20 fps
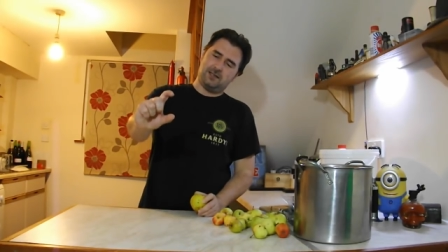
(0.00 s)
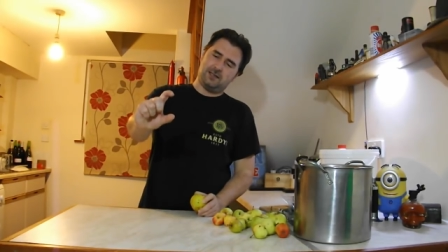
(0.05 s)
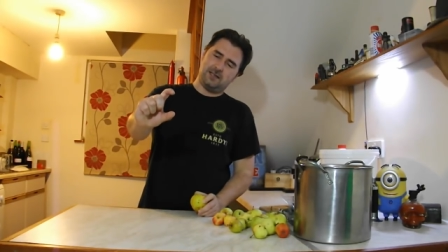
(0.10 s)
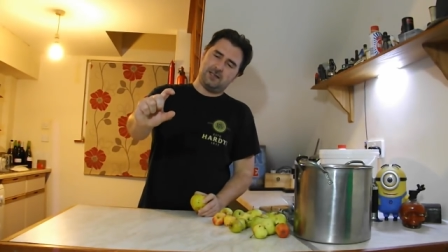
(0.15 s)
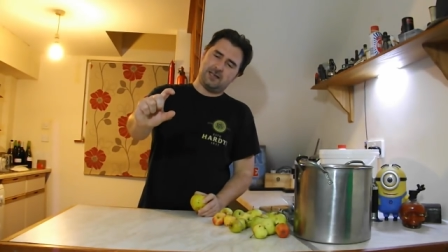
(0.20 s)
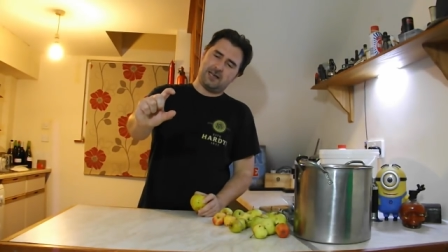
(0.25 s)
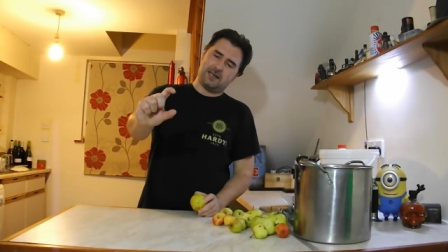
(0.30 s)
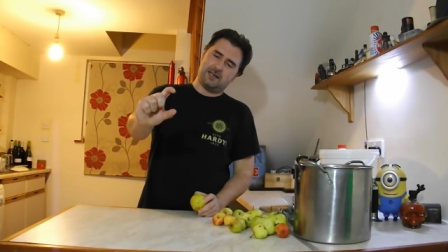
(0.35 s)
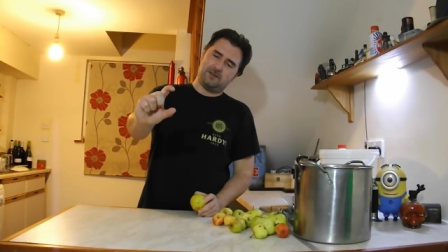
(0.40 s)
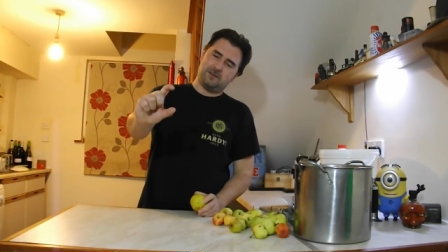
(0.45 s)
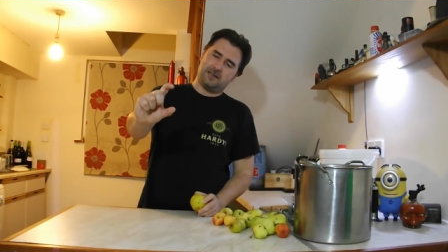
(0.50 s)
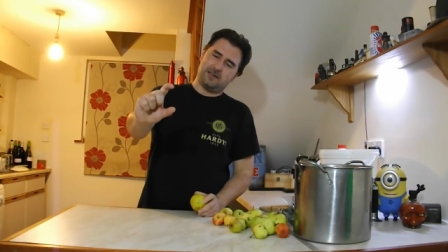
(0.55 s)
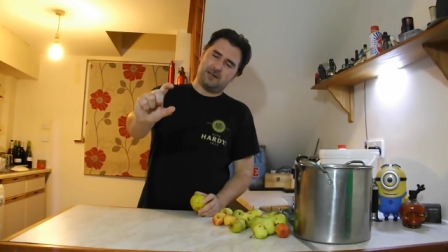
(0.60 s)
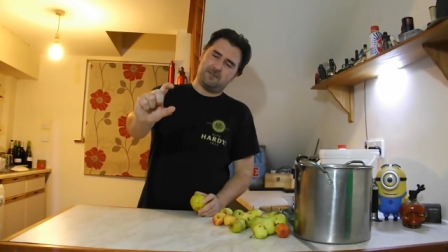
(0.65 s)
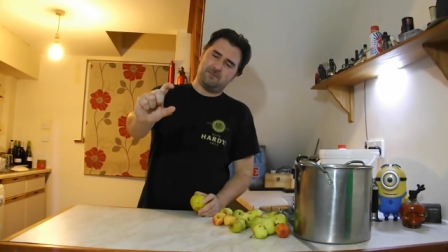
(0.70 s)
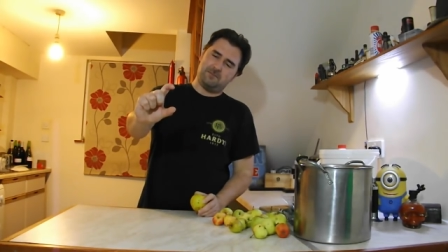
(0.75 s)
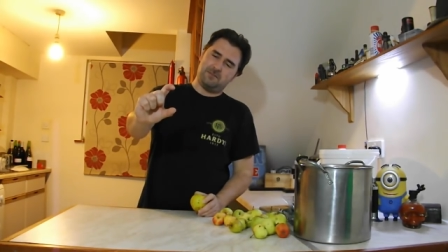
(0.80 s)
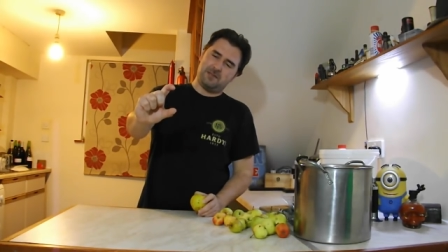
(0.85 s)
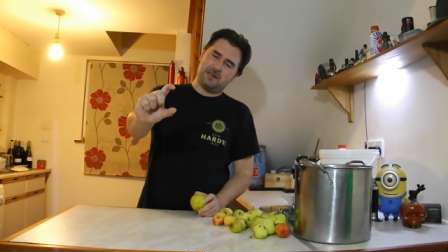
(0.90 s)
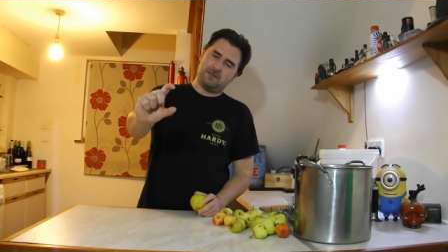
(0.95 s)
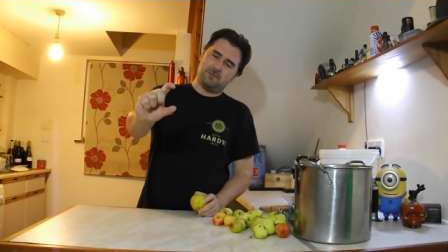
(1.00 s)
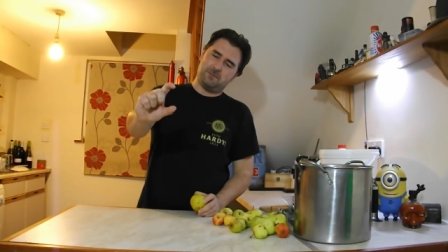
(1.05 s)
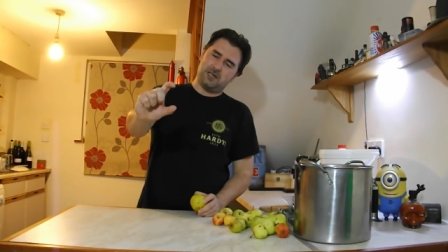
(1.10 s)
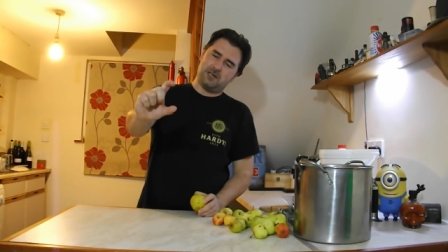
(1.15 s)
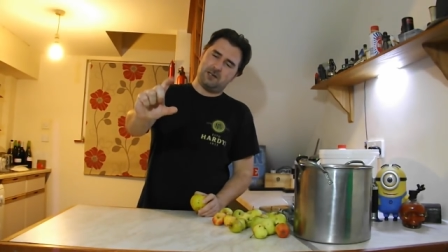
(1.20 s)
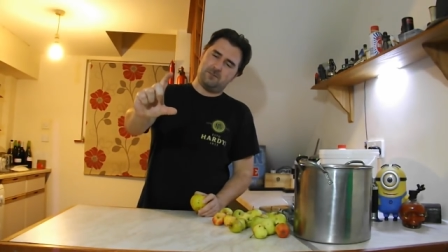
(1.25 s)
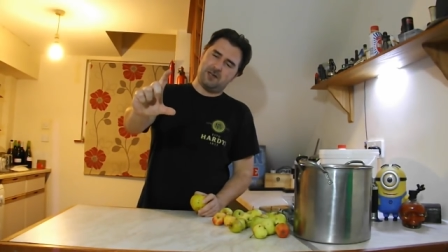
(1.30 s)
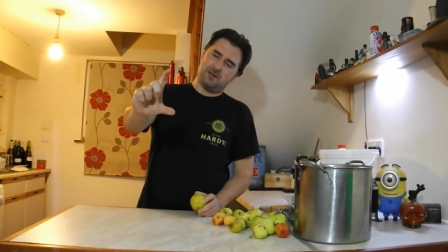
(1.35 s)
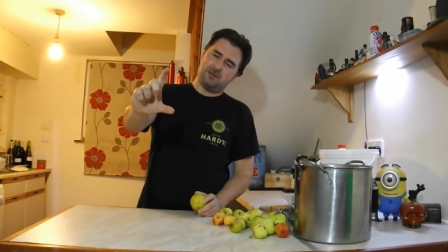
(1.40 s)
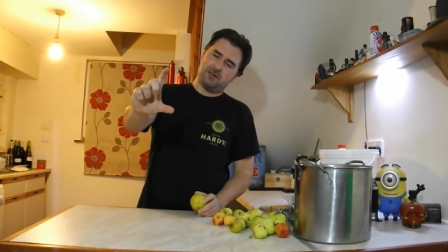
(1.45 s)
that, that, that
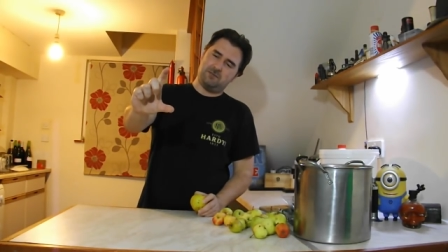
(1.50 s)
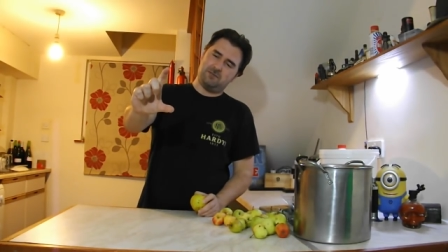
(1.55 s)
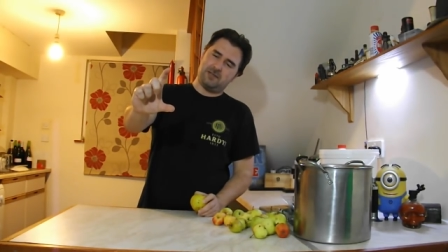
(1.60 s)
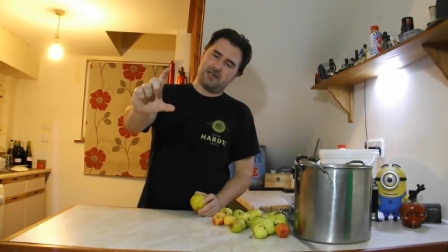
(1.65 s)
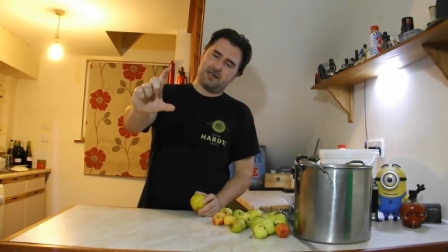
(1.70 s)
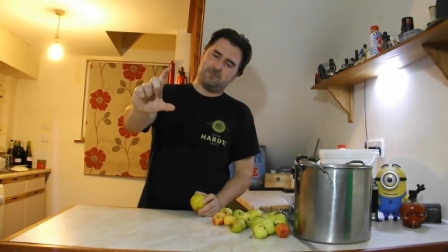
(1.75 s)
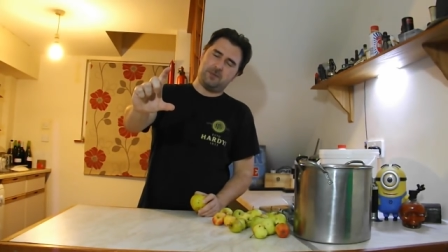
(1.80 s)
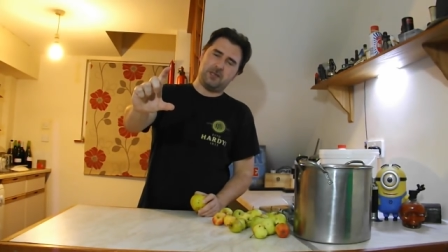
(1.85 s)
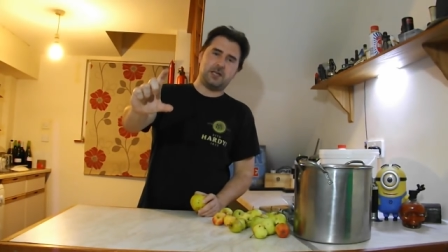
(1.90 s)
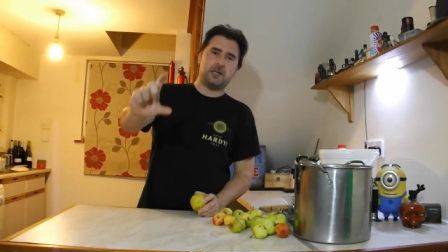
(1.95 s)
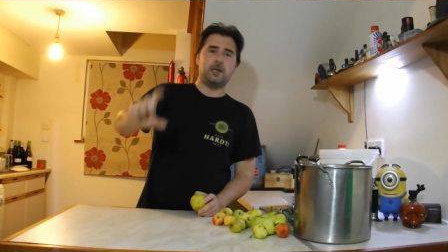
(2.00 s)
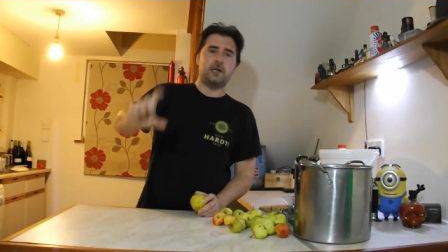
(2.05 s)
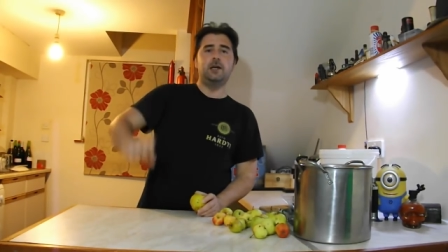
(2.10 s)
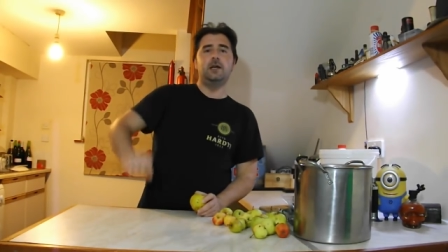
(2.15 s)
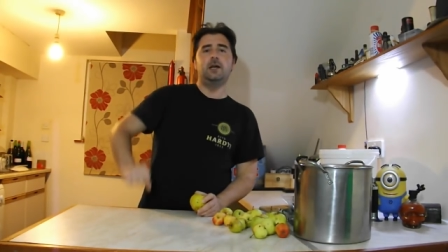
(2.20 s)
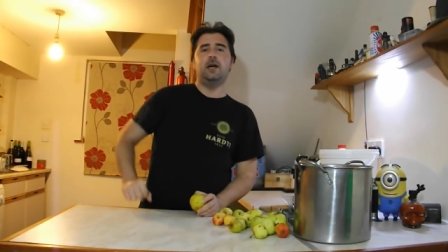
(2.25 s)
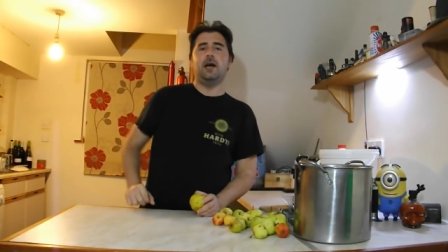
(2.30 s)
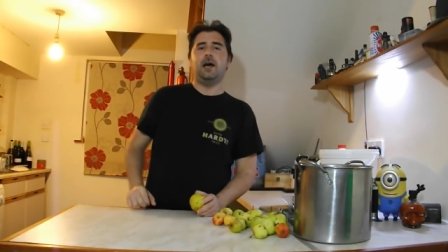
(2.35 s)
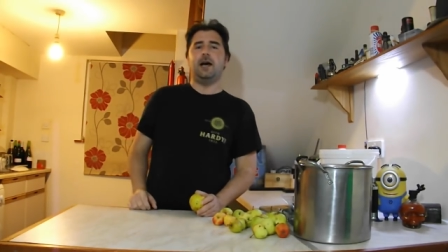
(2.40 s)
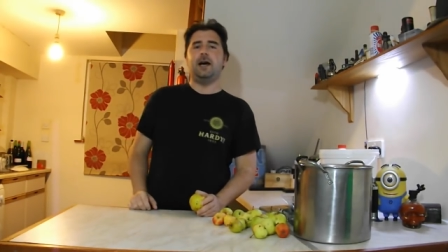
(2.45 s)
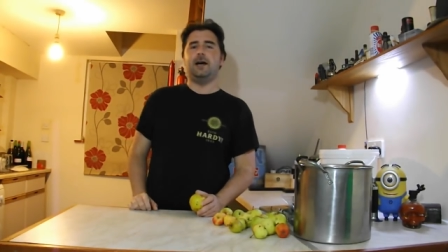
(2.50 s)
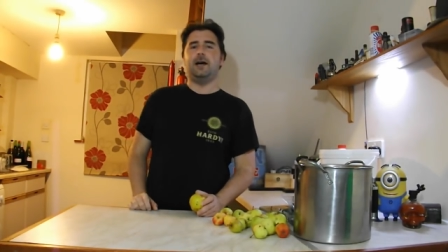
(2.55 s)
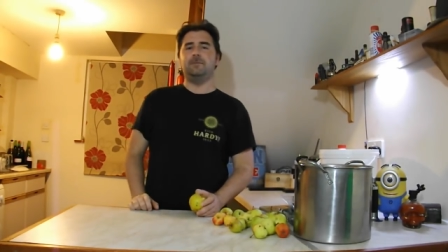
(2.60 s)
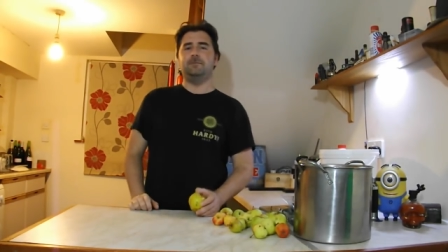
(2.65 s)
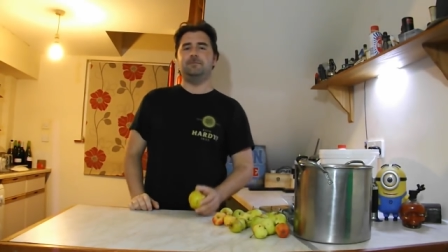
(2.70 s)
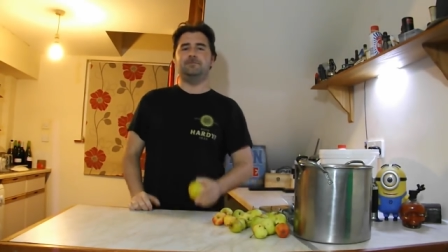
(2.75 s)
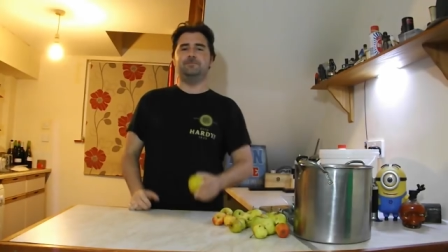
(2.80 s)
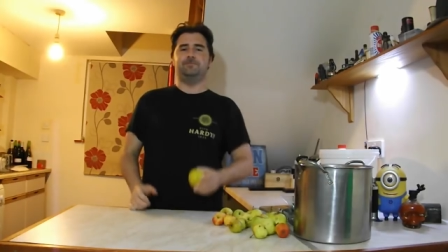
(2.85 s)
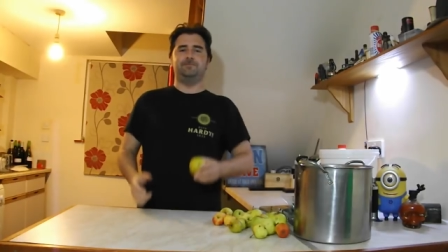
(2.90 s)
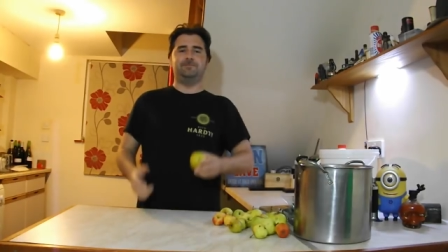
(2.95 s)
big, maybe that big,
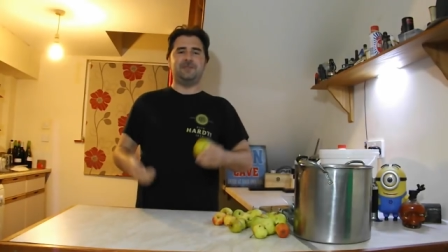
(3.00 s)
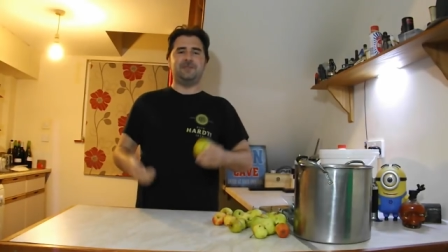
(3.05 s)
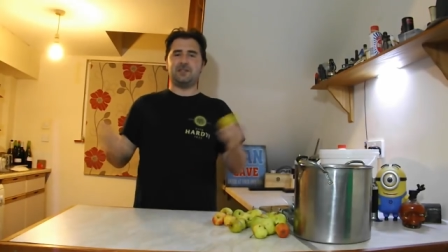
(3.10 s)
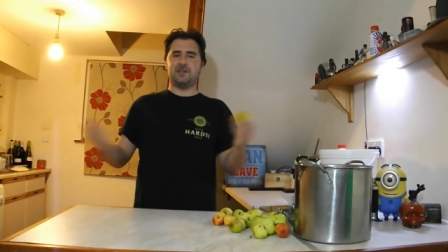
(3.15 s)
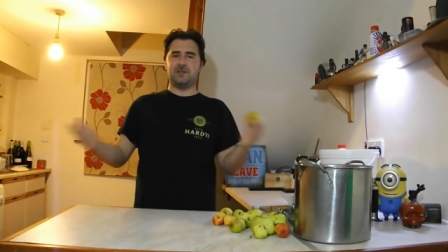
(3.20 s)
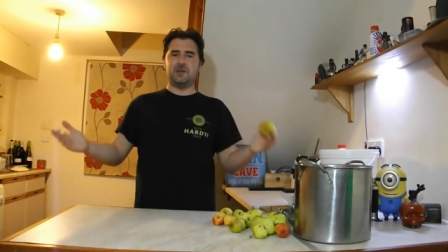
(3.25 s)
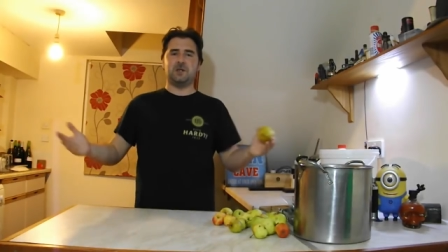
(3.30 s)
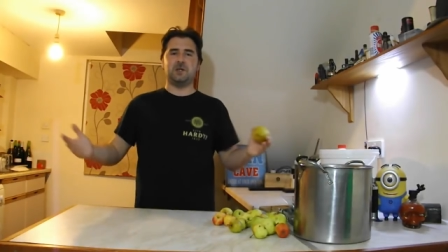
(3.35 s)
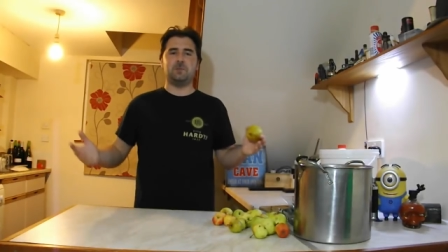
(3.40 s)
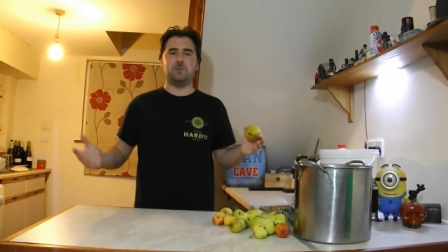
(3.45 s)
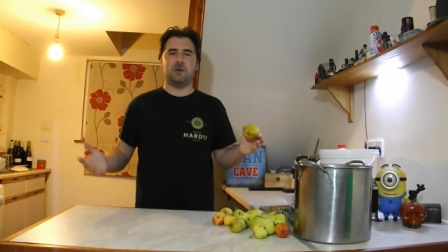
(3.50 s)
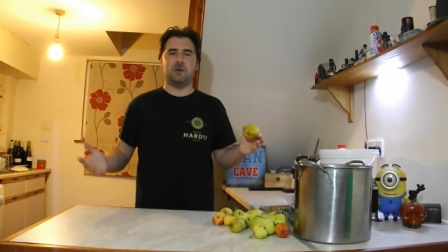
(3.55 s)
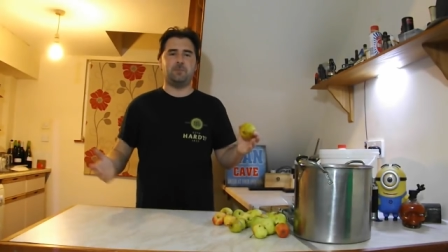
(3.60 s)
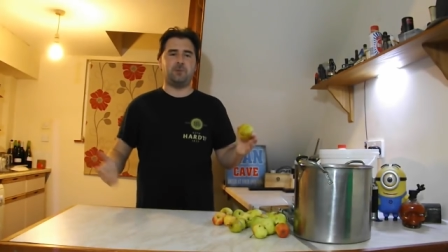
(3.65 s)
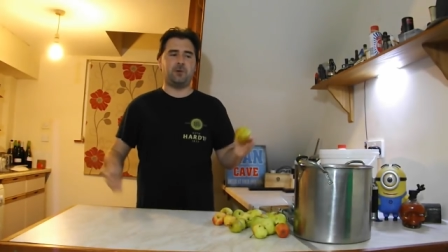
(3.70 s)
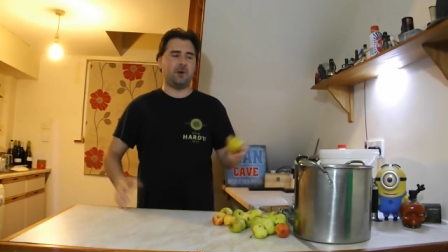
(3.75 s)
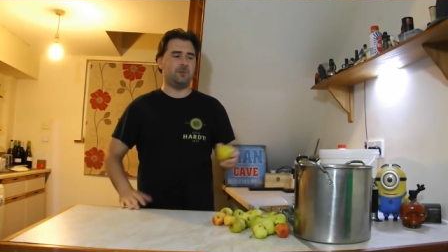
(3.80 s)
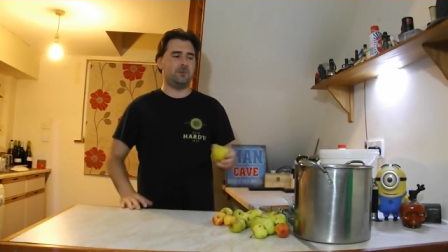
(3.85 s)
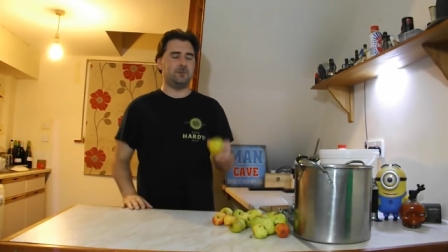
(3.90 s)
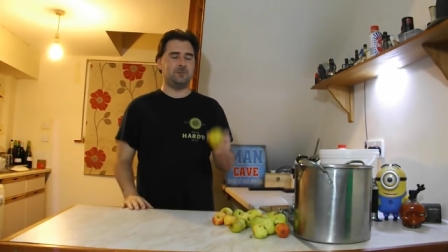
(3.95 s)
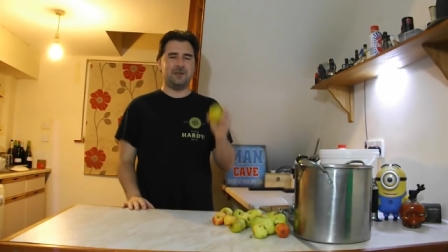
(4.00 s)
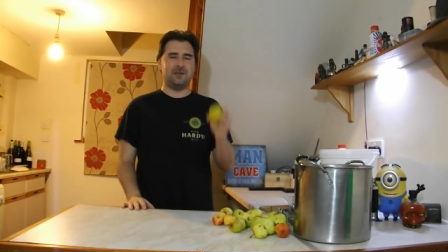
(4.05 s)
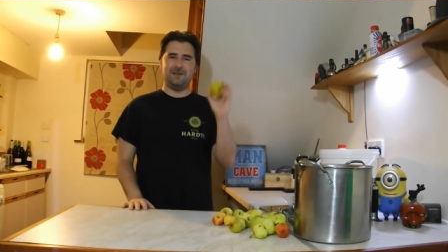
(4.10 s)
um, it's not going to be a problem.